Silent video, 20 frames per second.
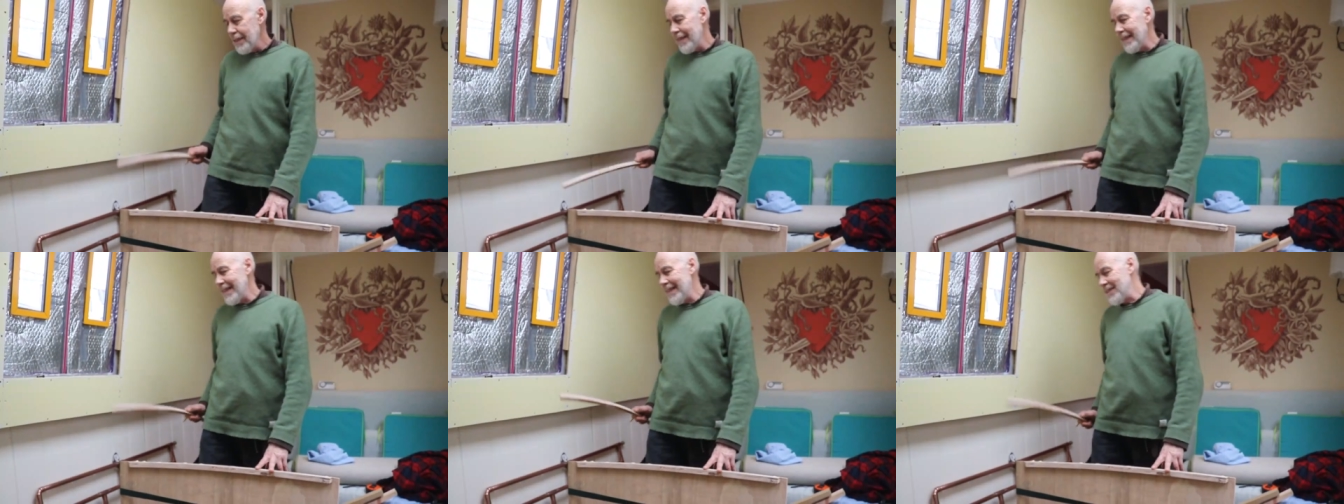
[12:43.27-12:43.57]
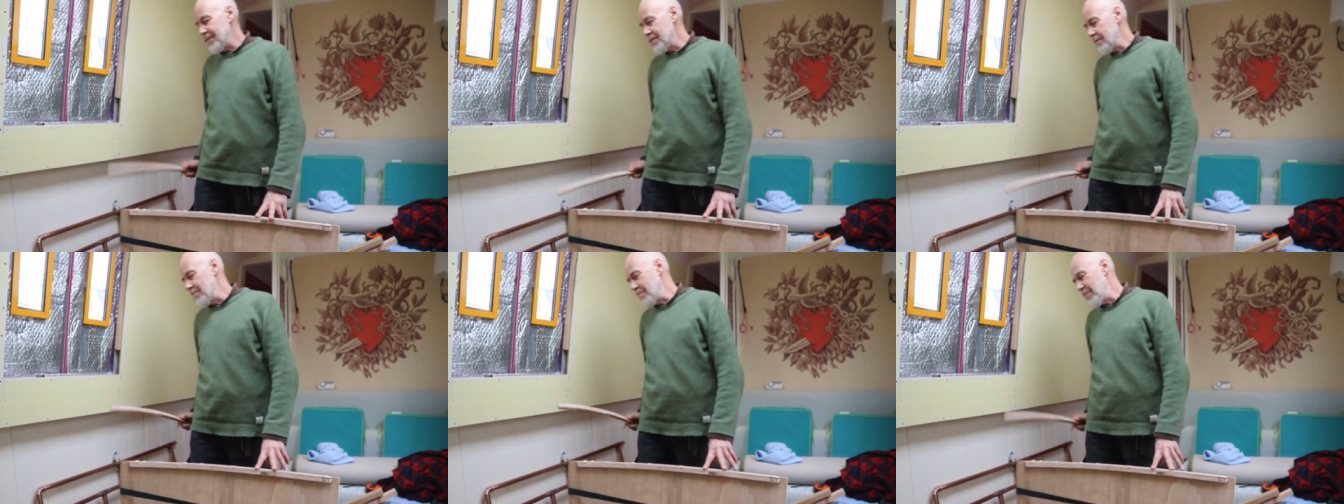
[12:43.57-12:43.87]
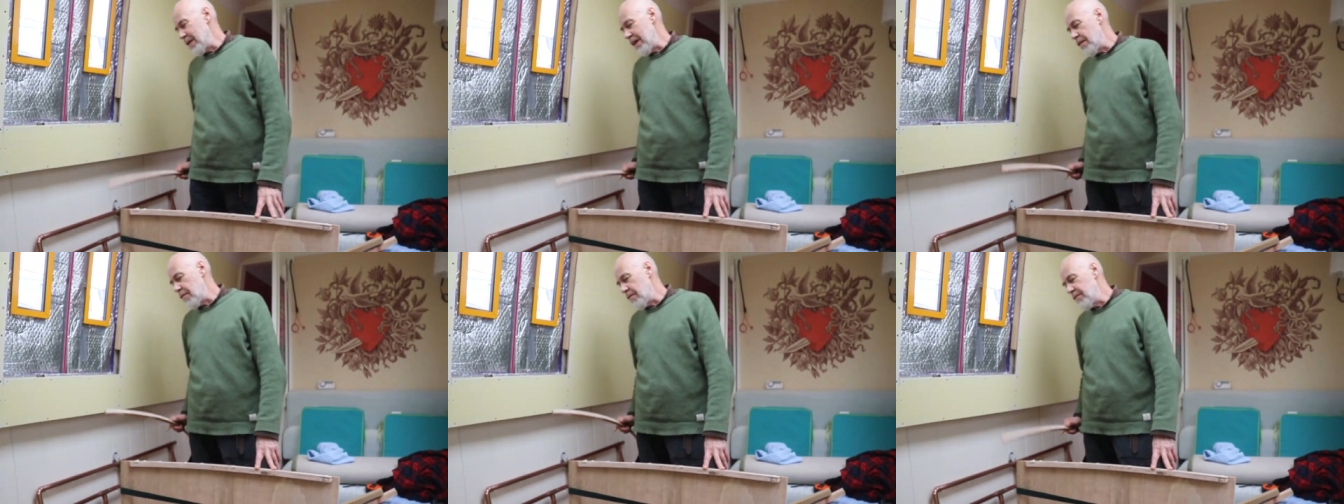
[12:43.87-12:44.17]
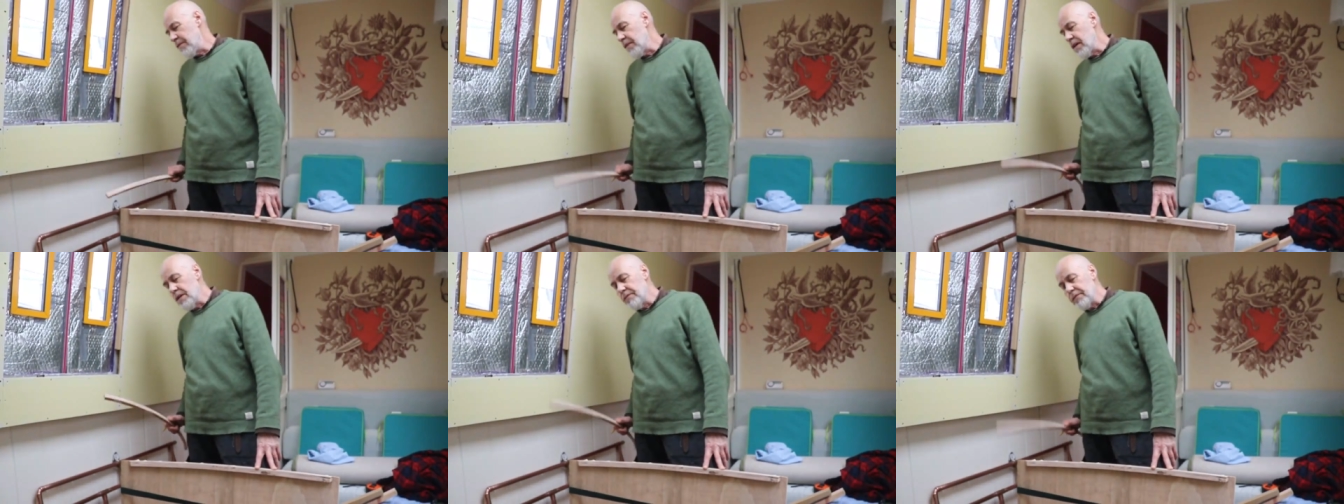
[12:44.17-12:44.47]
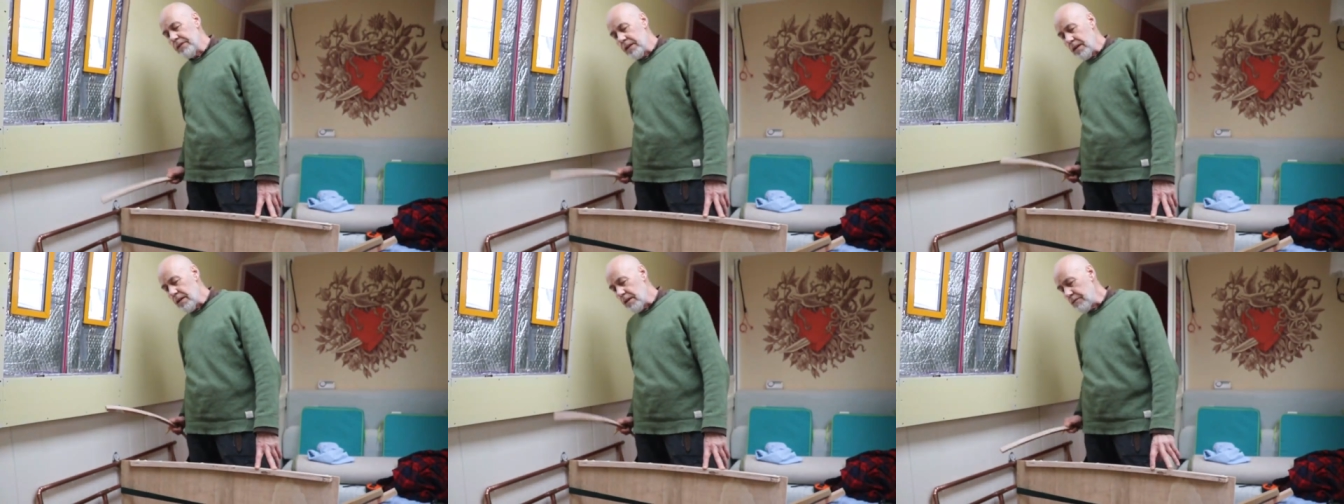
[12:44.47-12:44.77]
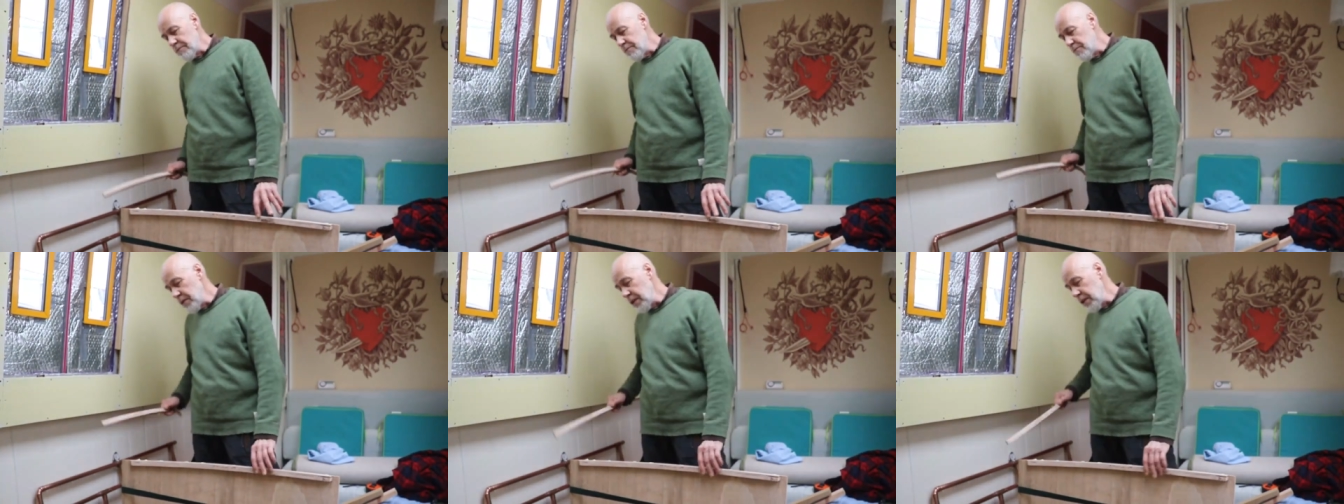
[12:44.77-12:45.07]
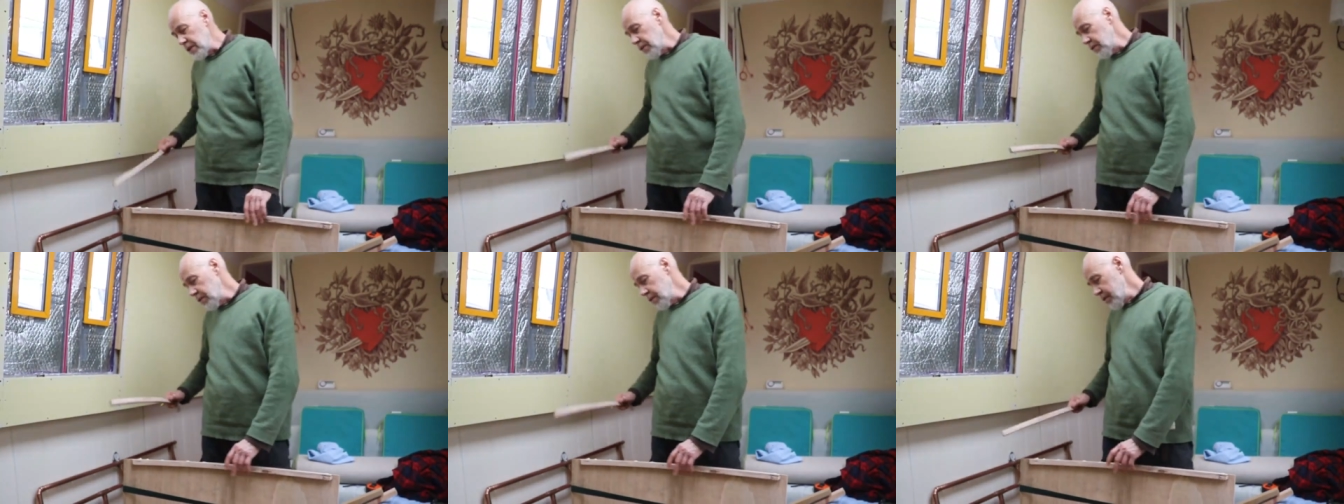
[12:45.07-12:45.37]
and that's about
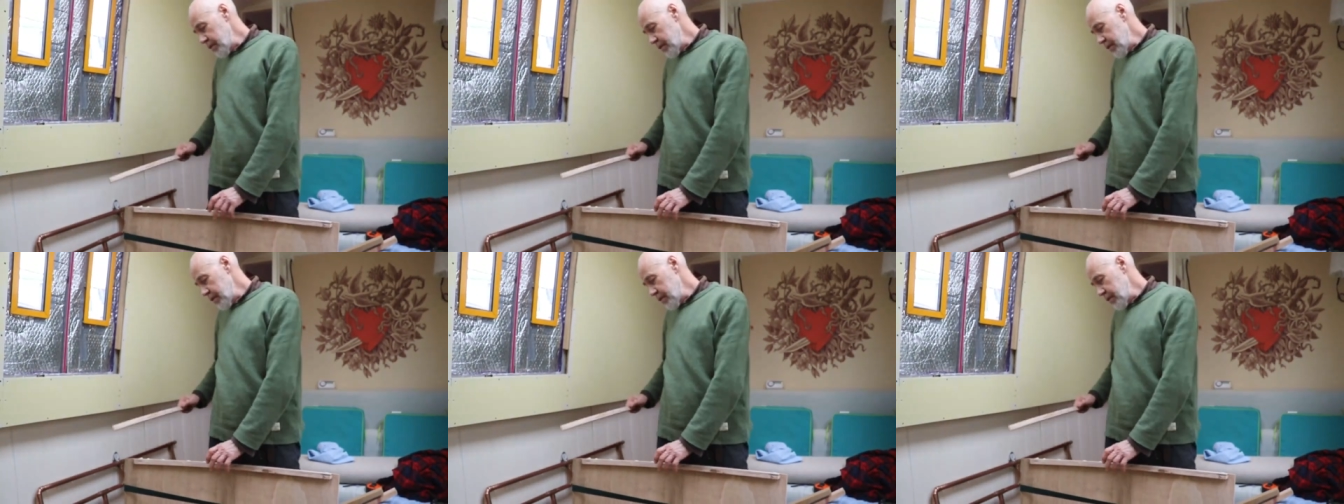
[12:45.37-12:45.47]
5.5mm.